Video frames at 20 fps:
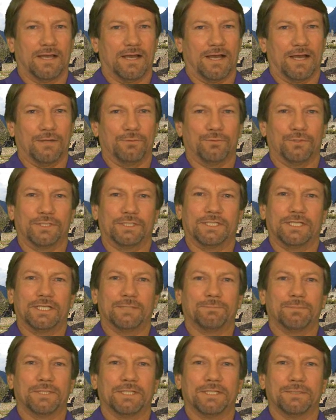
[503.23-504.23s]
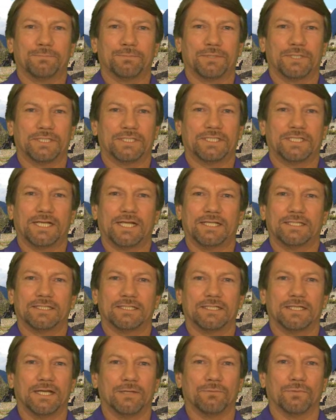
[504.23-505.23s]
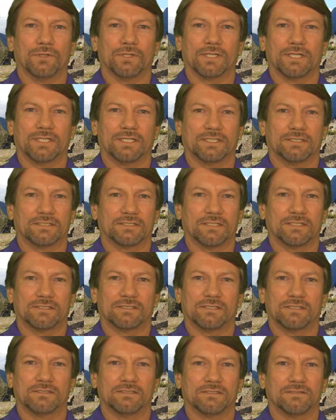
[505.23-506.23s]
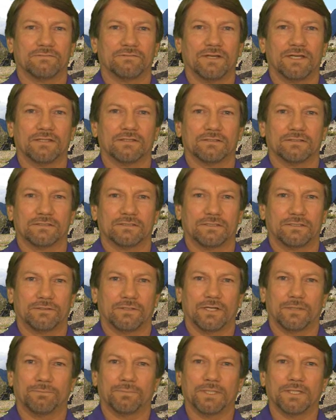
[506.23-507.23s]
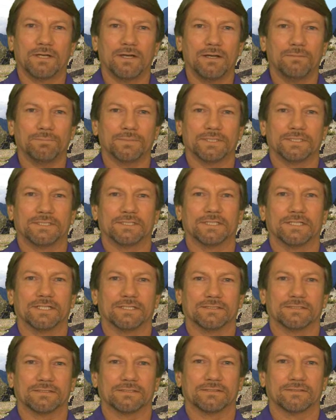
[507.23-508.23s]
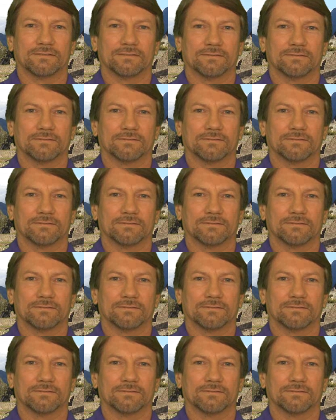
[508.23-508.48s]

I would deeply appreciate the networking assistance of others to help accomplish this.